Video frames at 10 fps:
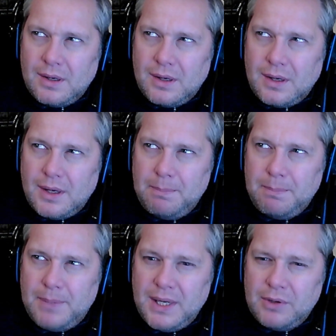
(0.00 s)

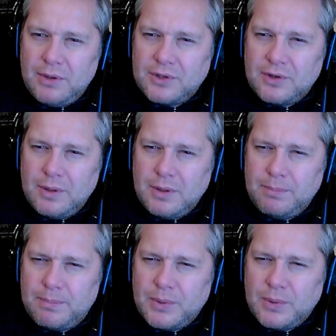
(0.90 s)
Imperius
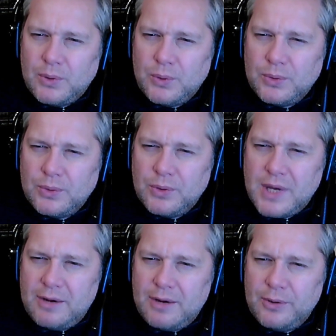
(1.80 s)
or
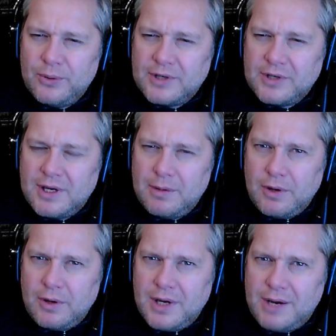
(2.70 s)

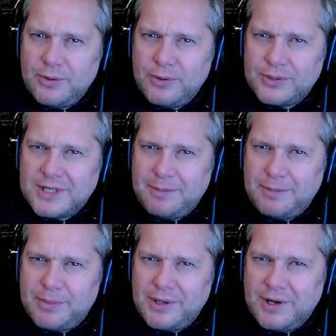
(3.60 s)
Aeronautica
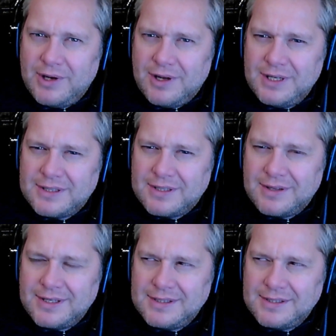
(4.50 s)
Imperialis, I
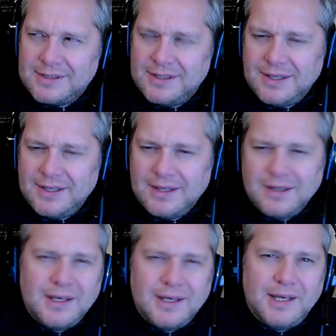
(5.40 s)
think it is.
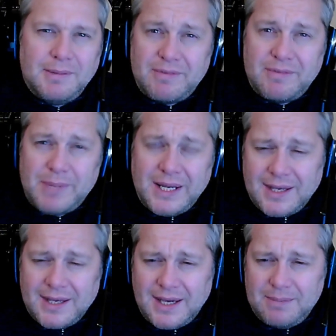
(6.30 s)
I never played the
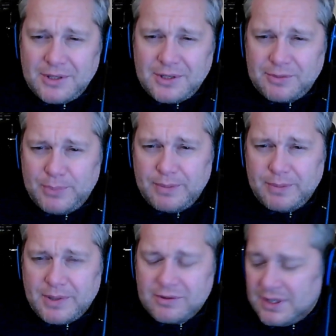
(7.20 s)
game. I just bought the
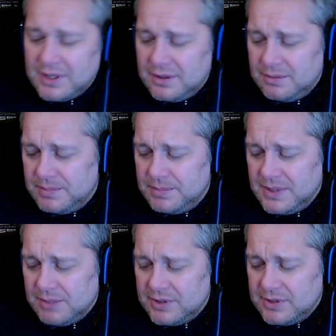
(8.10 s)
box set, and
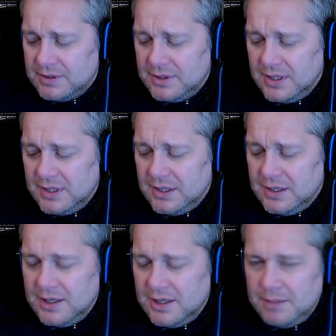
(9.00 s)
that was it.
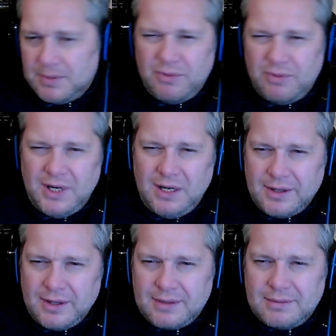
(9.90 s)
Didn't really like
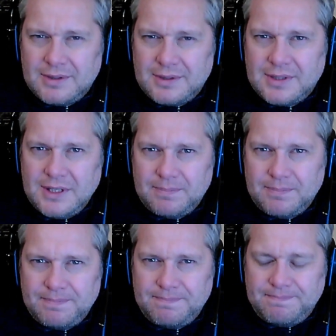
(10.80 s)
the
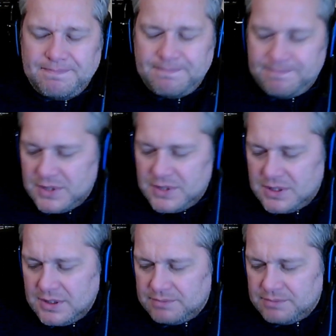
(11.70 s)

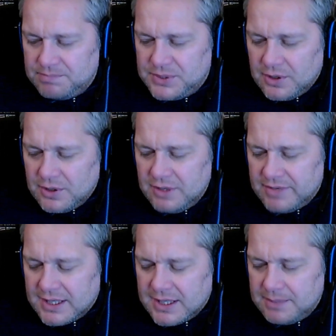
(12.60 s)
style of
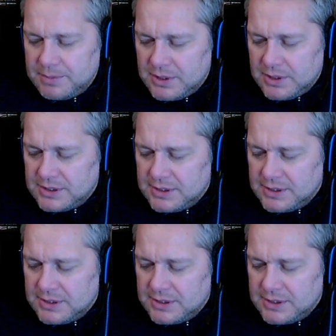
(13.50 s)
that game, to be honest.